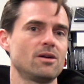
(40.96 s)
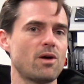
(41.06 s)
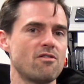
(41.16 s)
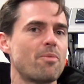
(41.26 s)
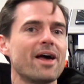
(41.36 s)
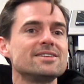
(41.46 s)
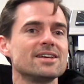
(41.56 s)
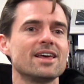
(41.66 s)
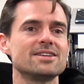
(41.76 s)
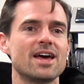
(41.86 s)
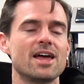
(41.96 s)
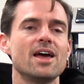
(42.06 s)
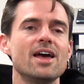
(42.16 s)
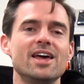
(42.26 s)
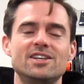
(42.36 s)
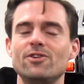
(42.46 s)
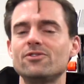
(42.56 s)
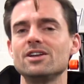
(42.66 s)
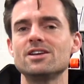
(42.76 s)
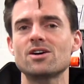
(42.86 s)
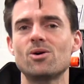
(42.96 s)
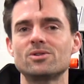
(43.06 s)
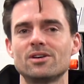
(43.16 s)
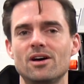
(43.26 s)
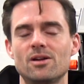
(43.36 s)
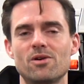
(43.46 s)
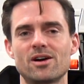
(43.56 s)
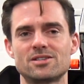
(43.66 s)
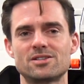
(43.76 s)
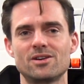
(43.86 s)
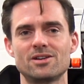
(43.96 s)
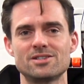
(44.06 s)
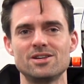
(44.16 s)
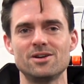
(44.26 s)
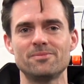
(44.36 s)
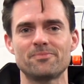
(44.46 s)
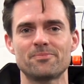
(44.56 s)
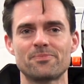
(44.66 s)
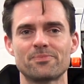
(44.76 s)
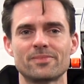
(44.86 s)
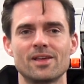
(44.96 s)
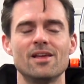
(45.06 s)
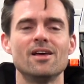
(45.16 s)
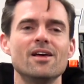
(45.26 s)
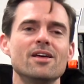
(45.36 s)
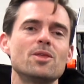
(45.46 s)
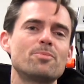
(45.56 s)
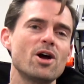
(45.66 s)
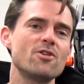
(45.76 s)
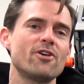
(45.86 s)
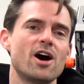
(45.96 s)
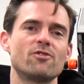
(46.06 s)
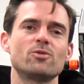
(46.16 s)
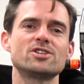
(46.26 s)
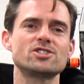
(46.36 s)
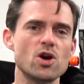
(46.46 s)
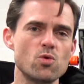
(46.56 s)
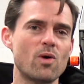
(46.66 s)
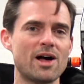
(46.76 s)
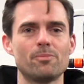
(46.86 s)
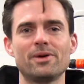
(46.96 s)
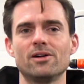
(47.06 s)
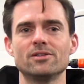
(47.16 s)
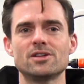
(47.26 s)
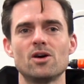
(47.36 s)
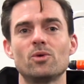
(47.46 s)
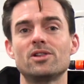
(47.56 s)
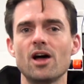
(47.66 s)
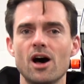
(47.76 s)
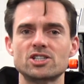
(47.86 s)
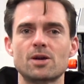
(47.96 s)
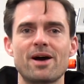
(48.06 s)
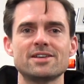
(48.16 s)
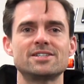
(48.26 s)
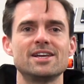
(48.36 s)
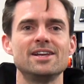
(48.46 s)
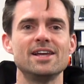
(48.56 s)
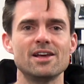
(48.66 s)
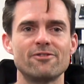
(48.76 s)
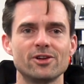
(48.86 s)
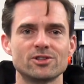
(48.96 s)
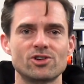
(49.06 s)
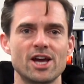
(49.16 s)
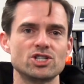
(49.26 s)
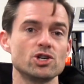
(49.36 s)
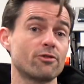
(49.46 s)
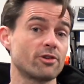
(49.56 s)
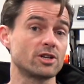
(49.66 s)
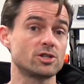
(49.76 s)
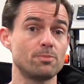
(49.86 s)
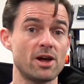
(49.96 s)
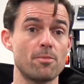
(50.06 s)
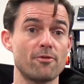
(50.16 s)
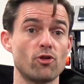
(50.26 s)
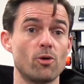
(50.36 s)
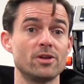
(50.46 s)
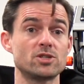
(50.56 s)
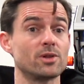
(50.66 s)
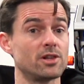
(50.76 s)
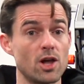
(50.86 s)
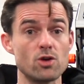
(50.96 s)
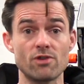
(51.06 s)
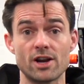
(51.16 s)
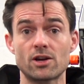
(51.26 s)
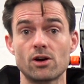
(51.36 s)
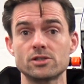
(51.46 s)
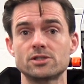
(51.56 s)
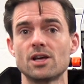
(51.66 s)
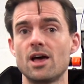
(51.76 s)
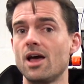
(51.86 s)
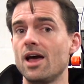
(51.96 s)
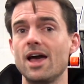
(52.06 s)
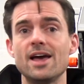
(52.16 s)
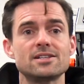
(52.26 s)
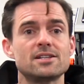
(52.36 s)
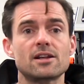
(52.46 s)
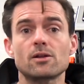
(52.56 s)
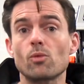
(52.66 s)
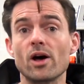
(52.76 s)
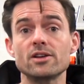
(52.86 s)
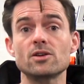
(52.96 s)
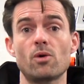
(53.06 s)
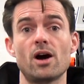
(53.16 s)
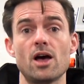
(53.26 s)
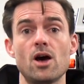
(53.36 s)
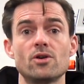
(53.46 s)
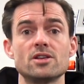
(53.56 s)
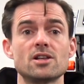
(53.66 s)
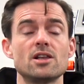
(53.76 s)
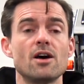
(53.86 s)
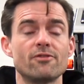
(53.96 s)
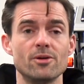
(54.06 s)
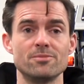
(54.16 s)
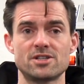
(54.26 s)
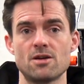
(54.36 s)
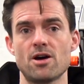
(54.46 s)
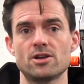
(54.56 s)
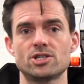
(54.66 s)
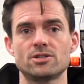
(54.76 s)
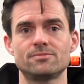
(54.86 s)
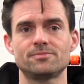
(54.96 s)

Why replace it, they say? It's 15 years old and works as good as new. The Pro-5 was so well built, with large capacity linear filtration offering superior performance with low running costs, it's little wonder why owners love them so much.